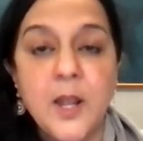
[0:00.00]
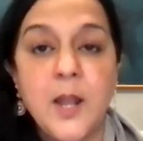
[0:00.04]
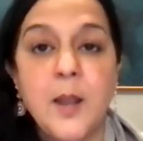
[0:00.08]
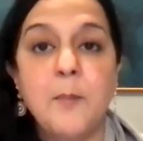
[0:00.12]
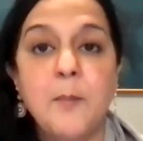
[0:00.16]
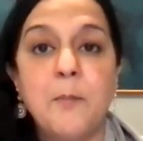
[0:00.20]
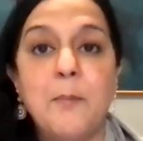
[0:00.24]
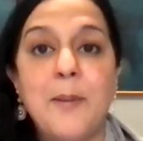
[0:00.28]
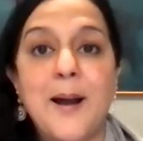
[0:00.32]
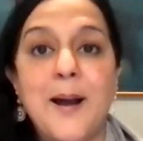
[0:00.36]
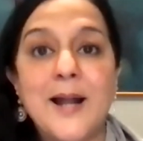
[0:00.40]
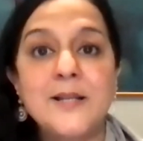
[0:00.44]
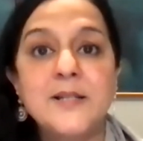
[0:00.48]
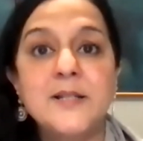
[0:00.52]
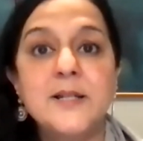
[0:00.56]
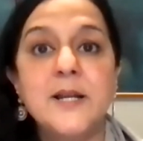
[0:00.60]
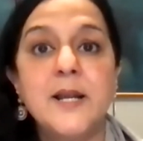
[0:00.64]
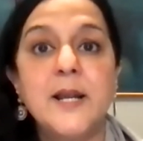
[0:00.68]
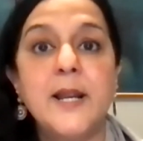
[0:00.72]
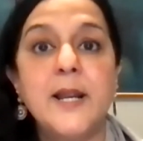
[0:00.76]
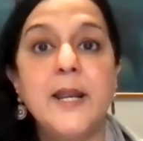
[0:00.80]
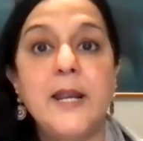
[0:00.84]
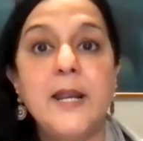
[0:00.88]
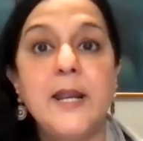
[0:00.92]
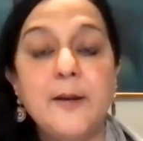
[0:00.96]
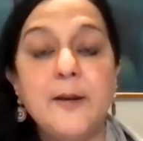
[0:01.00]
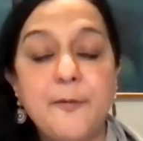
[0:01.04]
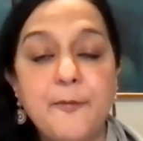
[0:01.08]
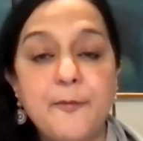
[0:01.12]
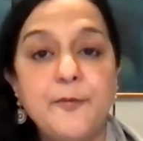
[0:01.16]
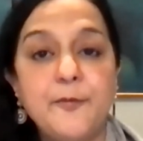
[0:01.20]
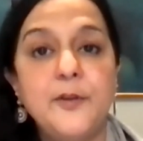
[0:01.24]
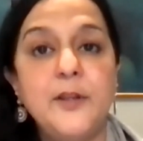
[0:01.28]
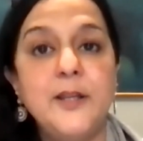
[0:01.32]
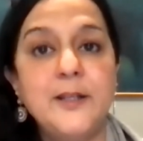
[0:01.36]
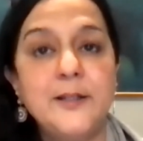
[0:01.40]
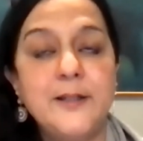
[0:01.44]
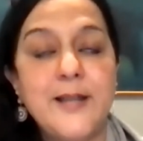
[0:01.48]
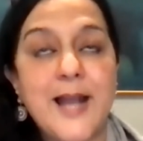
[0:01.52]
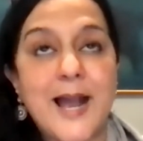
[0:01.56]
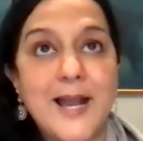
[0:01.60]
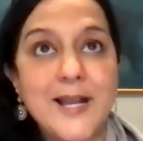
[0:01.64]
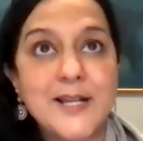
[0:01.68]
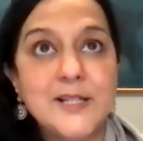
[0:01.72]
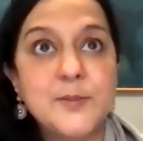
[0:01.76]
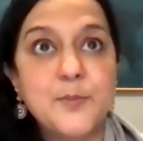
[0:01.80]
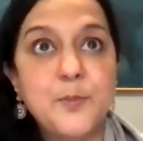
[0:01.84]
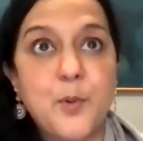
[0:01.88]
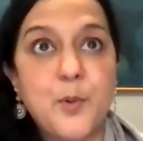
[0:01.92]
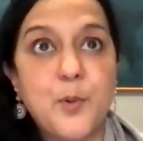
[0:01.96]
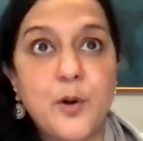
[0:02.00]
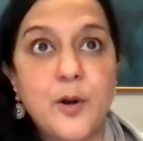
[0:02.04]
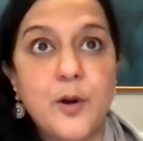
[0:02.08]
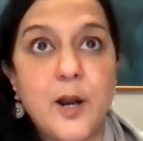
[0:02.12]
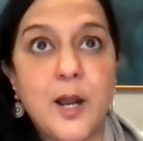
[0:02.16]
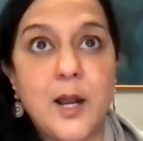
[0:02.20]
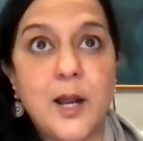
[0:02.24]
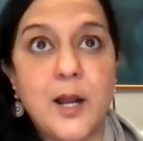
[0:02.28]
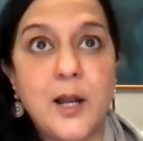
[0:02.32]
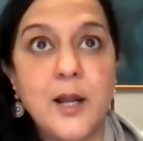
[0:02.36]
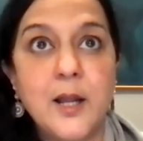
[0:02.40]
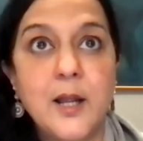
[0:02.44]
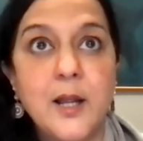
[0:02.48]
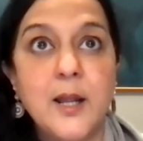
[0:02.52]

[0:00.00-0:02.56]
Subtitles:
But if the diaspora